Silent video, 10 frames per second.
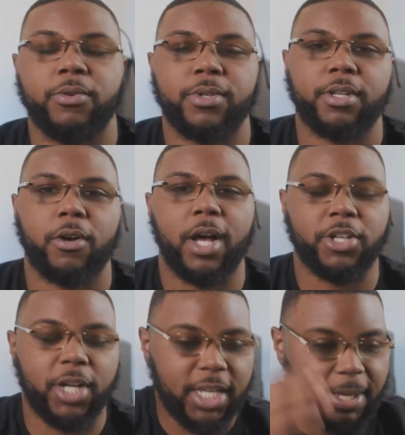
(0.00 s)
And so I
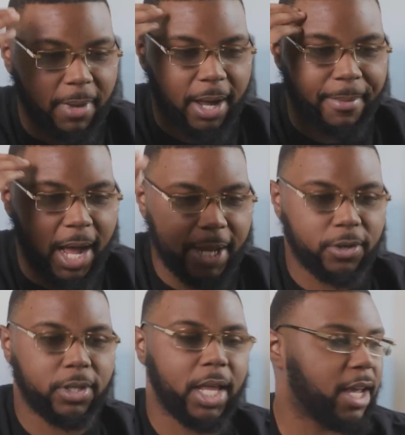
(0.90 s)
try to keep my mind
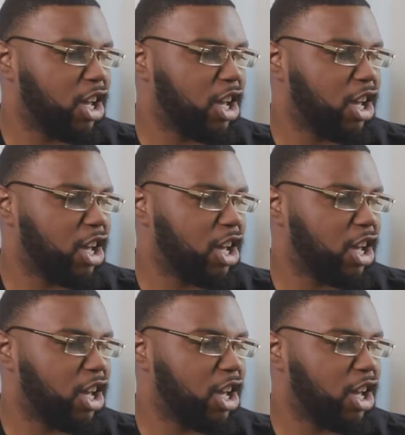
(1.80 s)
on like,